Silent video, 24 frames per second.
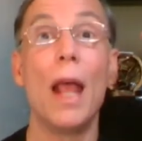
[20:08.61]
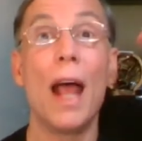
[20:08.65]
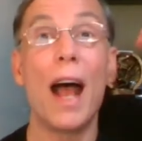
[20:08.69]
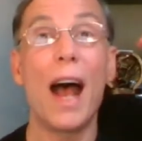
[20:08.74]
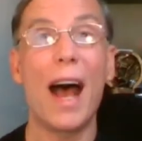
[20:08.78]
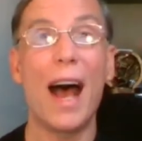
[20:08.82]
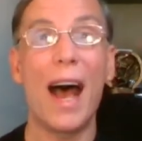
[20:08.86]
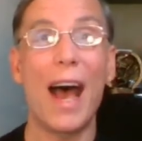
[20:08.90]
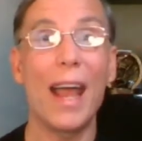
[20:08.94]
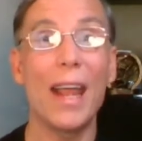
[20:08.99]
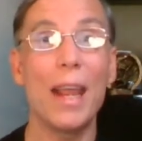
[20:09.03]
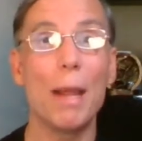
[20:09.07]

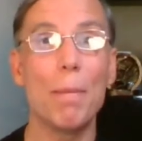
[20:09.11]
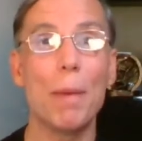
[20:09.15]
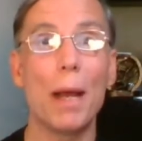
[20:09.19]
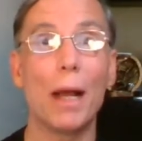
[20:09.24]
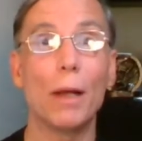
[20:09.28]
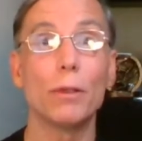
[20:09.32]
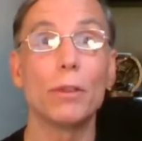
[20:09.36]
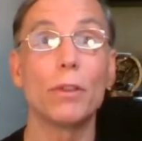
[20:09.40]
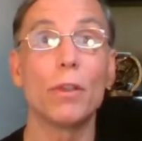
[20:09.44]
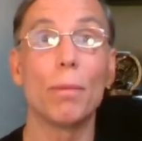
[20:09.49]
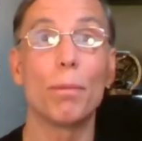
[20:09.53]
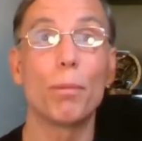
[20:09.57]
high
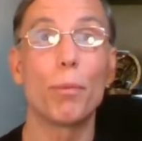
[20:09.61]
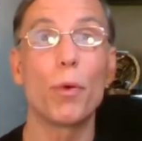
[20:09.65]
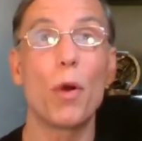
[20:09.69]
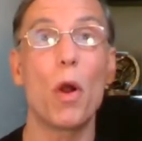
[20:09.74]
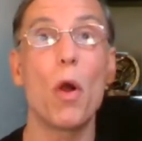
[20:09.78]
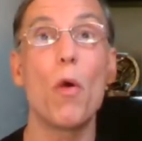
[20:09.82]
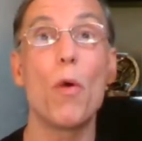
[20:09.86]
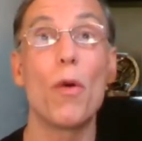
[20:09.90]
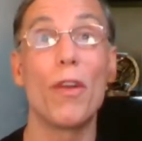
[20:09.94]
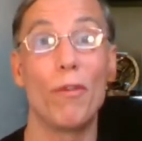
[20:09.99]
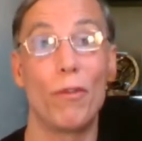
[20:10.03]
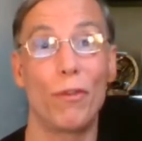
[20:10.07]
amounts of
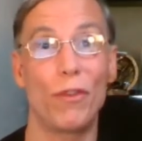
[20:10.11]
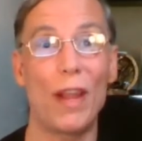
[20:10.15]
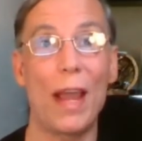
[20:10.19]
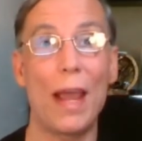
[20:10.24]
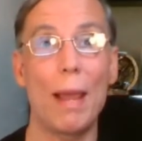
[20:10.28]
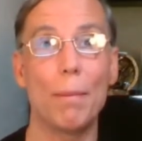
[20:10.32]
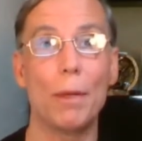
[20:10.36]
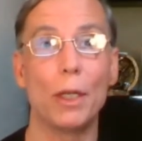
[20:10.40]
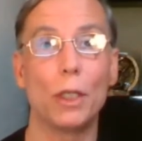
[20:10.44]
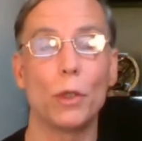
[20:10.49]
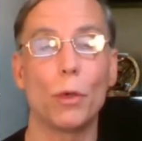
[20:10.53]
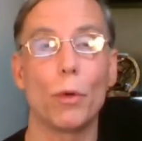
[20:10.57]

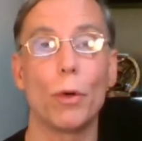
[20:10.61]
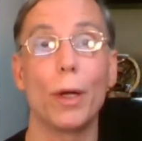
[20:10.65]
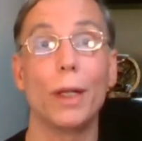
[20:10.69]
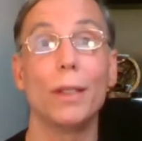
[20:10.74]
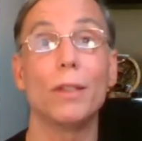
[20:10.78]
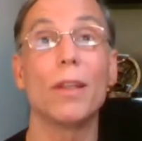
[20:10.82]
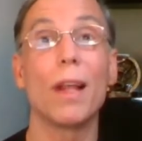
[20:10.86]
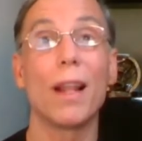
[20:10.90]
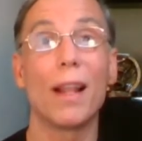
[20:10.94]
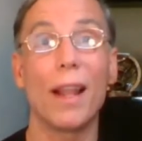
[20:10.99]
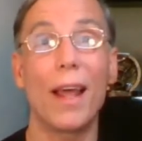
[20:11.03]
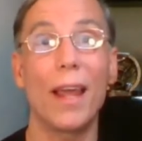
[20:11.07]

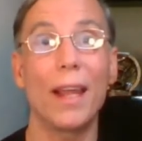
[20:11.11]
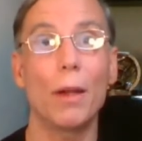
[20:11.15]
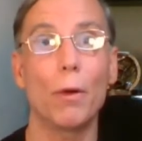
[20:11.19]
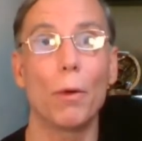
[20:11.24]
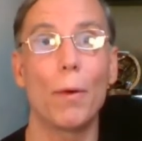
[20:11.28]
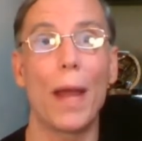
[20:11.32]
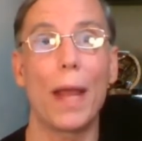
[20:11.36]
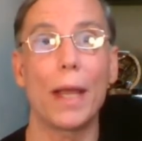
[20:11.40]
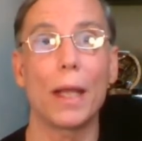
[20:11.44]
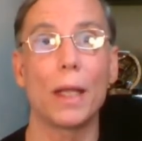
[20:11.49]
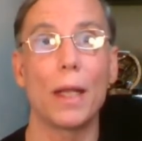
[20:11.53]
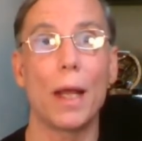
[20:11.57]
pro-inflammatories like
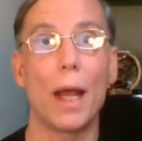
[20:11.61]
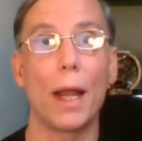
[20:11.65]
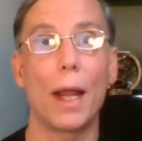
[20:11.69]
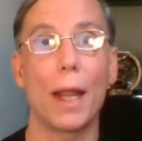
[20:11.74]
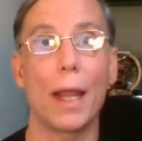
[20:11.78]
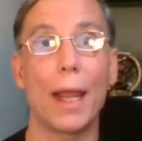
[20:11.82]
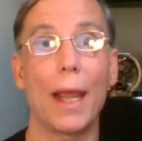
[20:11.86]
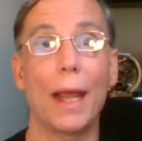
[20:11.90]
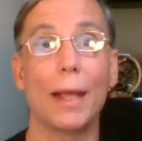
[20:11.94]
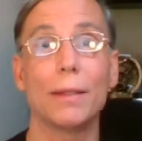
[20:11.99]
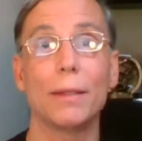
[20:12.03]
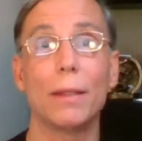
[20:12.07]

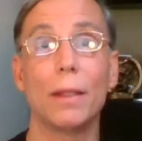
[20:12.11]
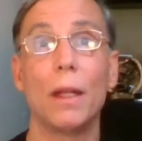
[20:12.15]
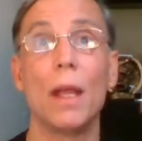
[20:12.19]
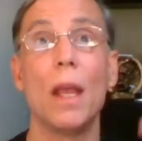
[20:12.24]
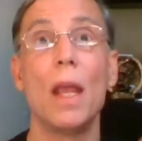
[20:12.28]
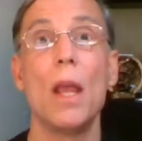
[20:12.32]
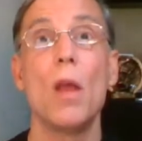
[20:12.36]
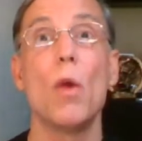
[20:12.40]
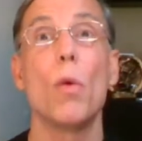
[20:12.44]
arachidonic acid,